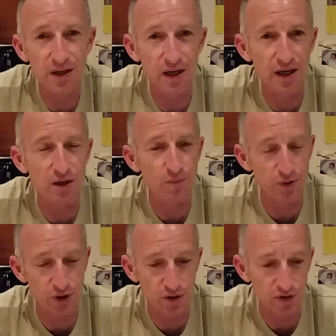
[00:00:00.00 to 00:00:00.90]
he could
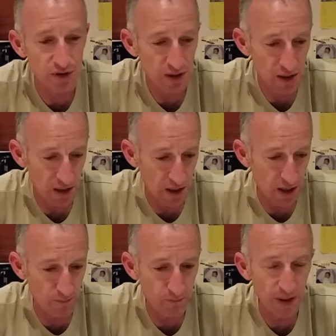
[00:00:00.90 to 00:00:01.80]
produce,
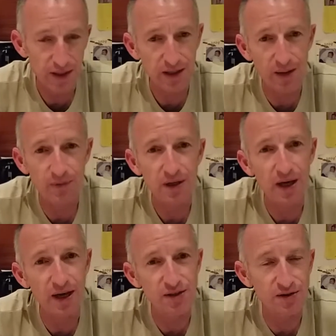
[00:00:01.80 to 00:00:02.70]
but he kept the
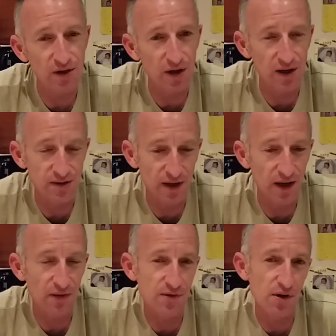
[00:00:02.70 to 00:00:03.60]
case size
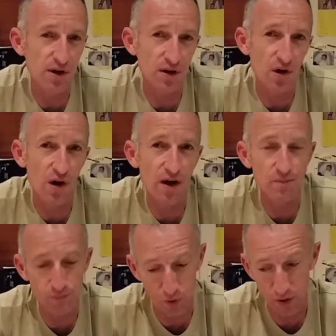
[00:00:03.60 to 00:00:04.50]
at
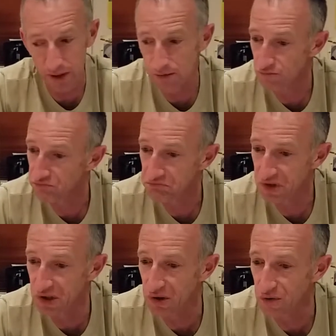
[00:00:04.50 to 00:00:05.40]

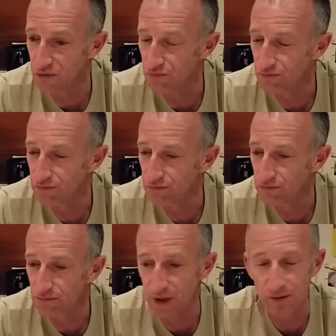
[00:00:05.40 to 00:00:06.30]
39.2
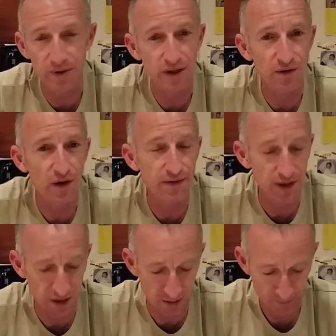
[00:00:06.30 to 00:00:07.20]
millimeter, I
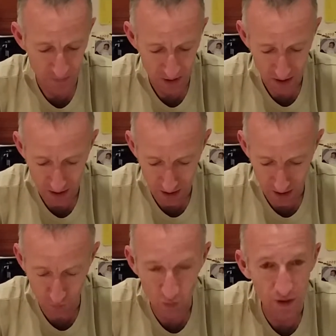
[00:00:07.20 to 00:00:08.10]
think,
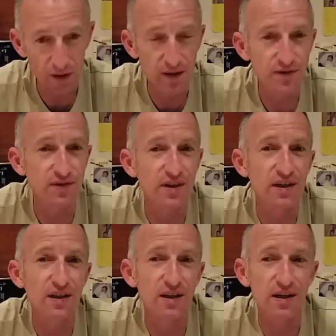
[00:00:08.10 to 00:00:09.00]
whereas
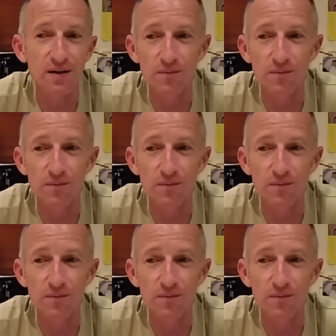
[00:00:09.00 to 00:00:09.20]
the